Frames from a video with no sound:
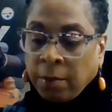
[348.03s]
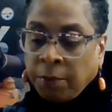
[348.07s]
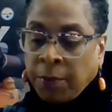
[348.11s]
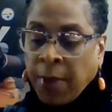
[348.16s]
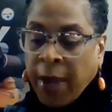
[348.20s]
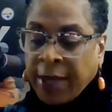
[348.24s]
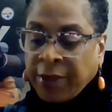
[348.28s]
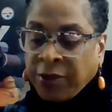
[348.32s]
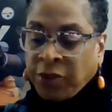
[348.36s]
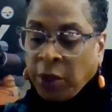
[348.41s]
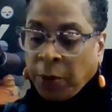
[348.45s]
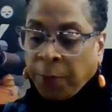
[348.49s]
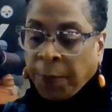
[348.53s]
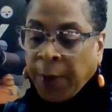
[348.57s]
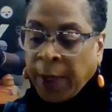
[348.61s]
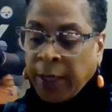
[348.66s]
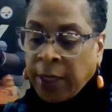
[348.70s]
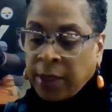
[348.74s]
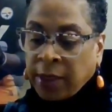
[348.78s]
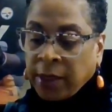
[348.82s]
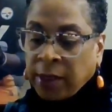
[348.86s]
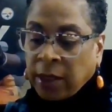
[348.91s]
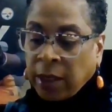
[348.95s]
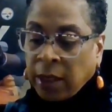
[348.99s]
I
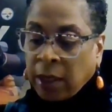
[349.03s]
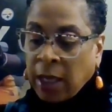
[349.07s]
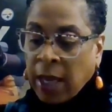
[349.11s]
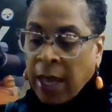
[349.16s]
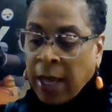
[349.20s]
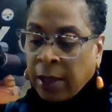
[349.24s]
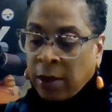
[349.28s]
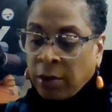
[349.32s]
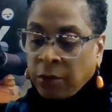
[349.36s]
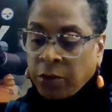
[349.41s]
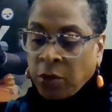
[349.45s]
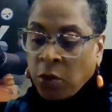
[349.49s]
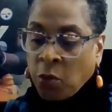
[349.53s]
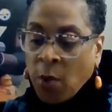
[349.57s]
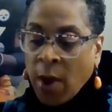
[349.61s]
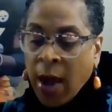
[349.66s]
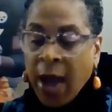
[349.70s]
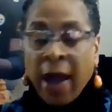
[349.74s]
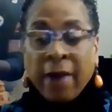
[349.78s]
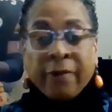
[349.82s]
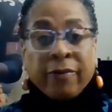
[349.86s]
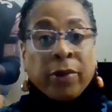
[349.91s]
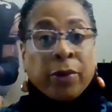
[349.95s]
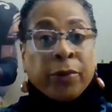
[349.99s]
don't know
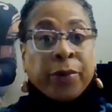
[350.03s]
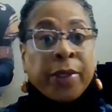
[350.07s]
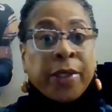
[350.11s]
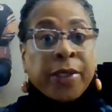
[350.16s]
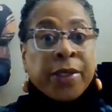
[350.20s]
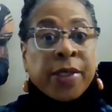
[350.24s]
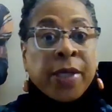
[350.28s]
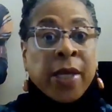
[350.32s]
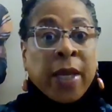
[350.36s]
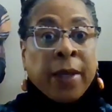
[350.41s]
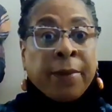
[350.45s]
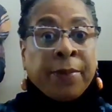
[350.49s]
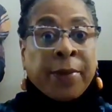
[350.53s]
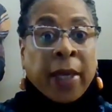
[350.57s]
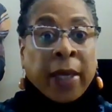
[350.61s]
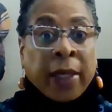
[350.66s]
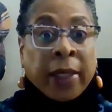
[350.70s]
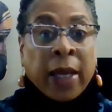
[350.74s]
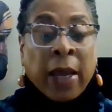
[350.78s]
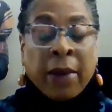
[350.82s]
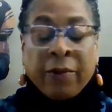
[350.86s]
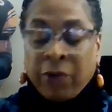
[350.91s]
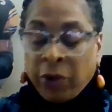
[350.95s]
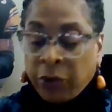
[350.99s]
why I wrote his name down.
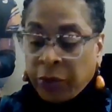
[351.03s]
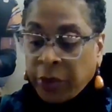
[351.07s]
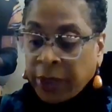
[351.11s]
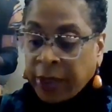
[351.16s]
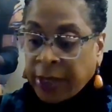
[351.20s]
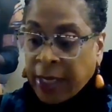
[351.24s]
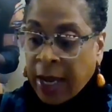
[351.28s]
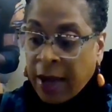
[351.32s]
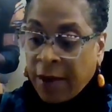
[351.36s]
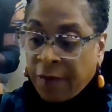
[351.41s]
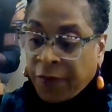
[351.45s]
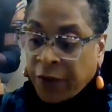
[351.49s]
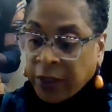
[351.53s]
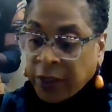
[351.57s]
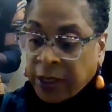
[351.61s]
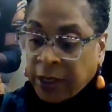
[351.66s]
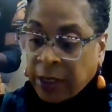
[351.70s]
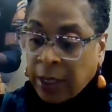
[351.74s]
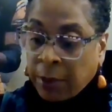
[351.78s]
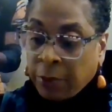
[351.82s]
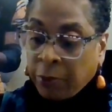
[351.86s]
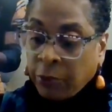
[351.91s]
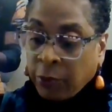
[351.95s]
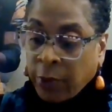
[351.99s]
I wrote it down for
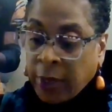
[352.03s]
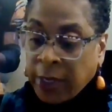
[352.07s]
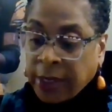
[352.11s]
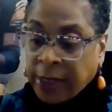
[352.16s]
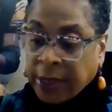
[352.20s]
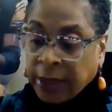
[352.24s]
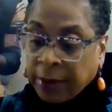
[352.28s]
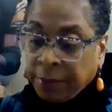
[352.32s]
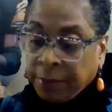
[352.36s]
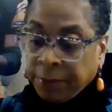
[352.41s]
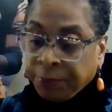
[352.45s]
some reason.